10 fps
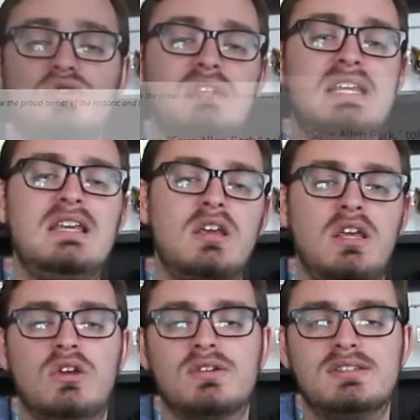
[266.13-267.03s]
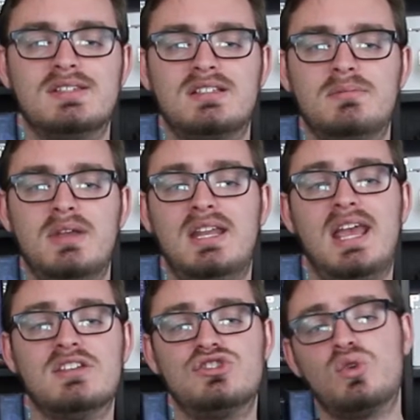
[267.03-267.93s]
unique ecosystem in a
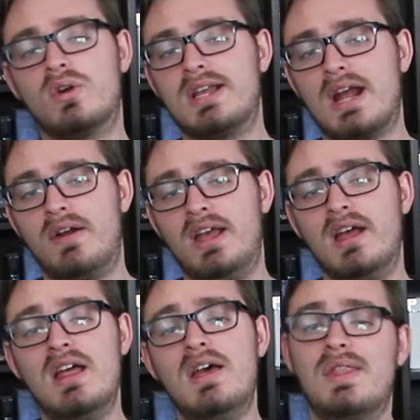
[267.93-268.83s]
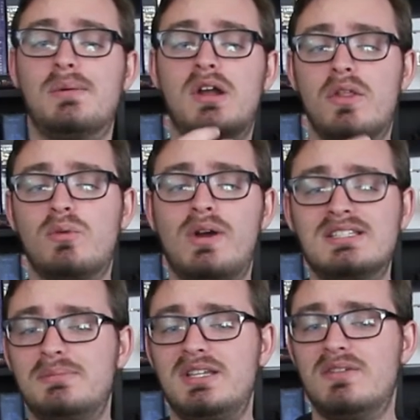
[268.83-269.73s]
historic area that would otherwise
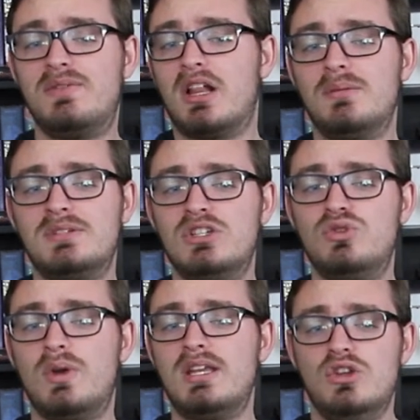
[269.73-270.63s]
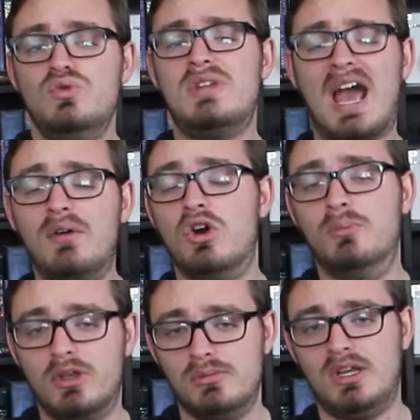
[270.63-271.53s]
have been developed into a new
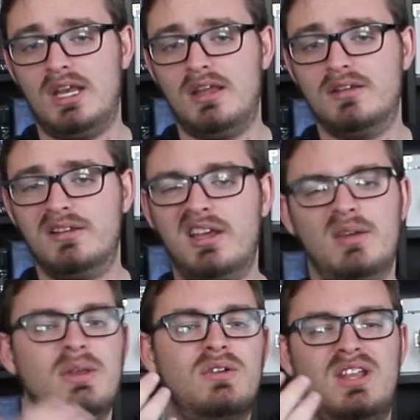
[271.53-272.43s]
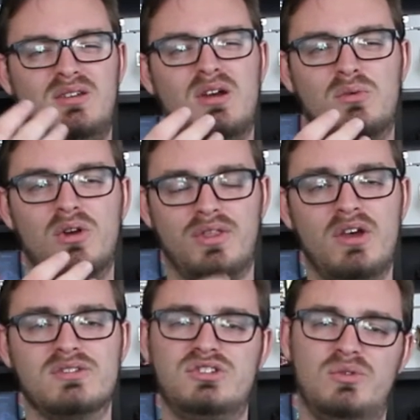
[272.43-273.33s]
townhome community. We don't need no more of
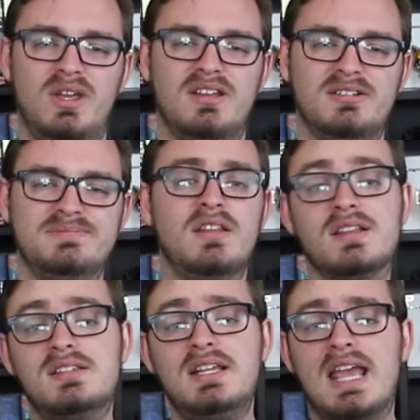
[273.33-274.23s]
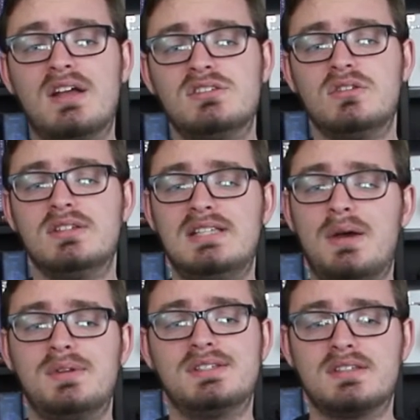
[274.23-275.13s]
those, do we? The City Council is
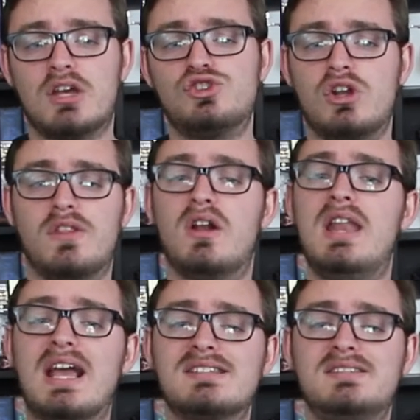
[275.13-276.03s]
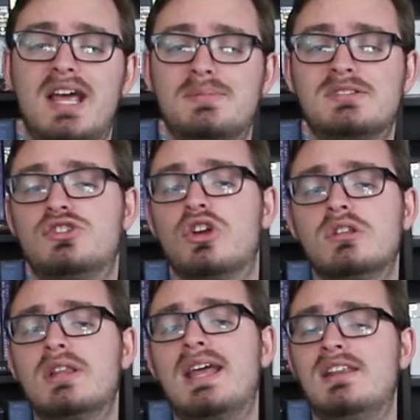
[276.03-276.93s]
now in discussion on their next steps to turn
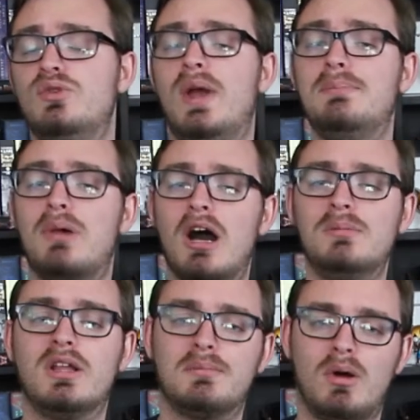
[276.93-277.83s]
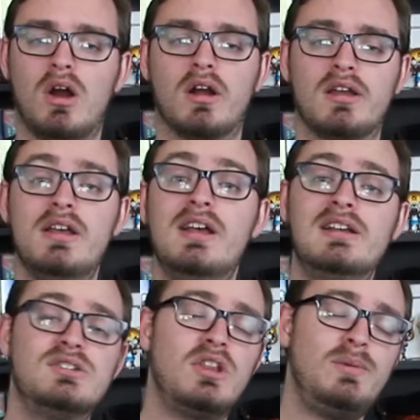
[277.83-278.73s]
the land into a public park
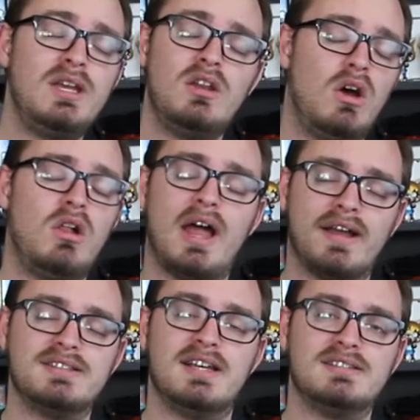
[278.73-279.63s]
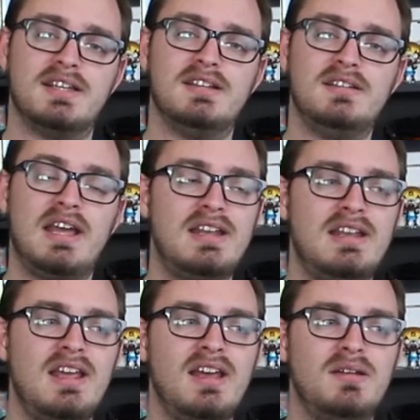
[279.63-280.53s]
so that we can all access it
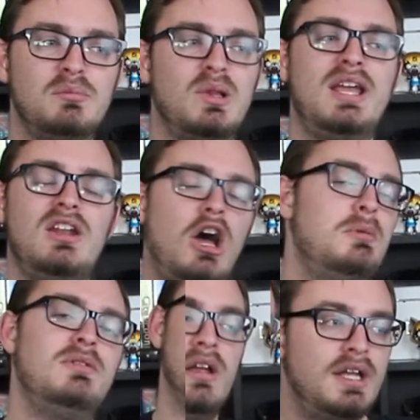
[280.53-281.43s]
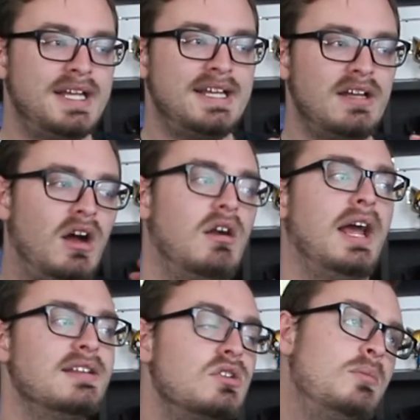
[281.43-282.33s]
and play in Hobbitville.
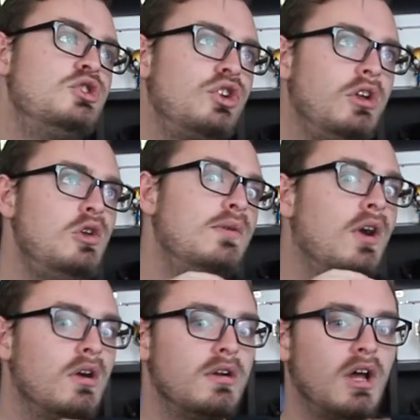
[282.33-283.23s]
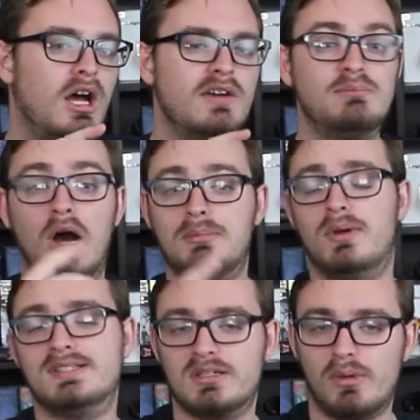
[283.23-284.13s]
Alright, so I'm sure you've heard of
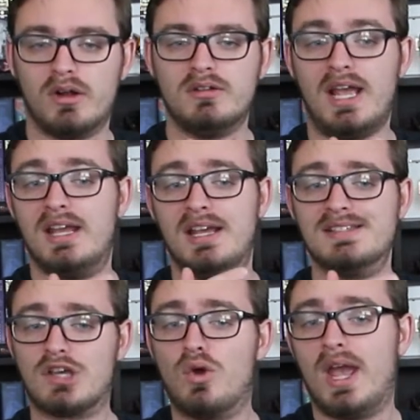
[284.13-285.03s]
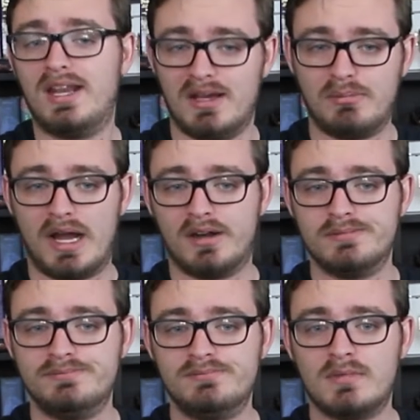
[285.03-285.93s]
Pablo Escobar and his cocaine
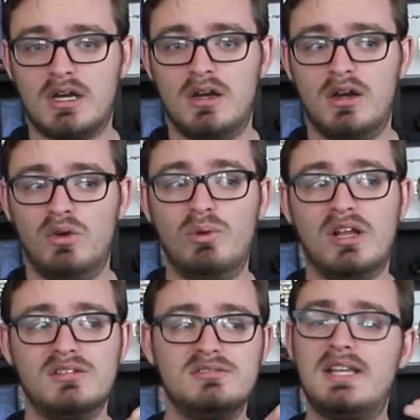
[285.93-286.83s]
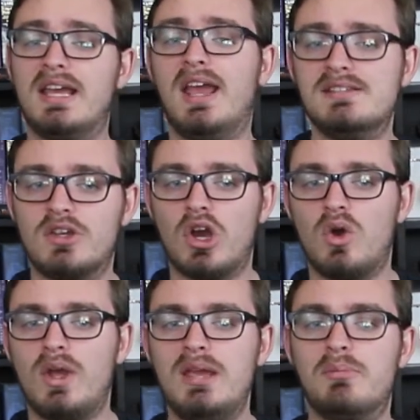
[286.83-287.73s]
empire. Well, decades
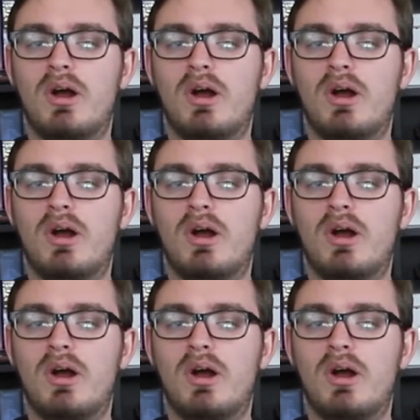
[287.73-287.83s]
ago, he